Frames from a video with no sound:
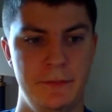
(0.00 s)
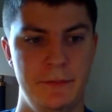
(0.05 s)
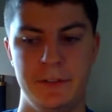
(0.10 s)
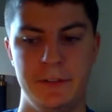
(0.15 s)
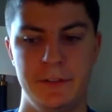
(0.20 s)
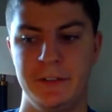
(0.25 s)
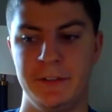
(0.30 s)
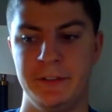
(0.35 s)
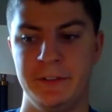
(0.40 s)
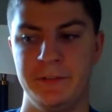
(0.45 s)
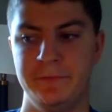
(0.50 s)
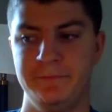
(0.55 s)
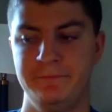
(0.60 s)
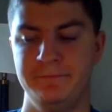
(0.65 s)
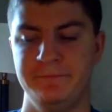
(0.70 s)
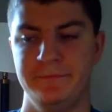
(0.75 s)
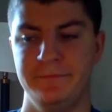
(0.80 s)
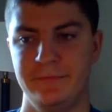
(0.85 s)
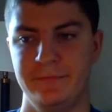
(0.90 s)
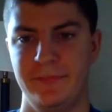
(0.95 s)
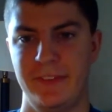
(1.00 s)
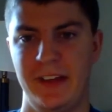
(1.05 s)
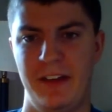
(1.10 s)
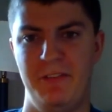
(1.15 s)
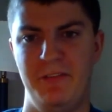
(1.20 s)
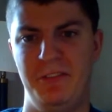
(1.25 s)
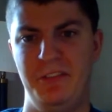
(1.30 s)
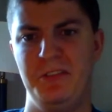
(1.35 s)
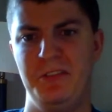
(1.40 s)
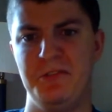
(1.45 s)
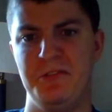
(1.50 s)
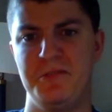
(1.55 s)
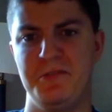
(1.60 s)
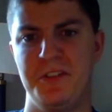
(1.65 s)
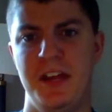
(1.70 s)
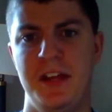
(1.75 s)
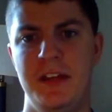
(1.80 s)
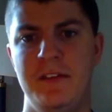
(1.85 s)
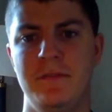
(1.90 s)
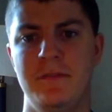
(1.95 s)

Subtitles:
Kind of a little shaky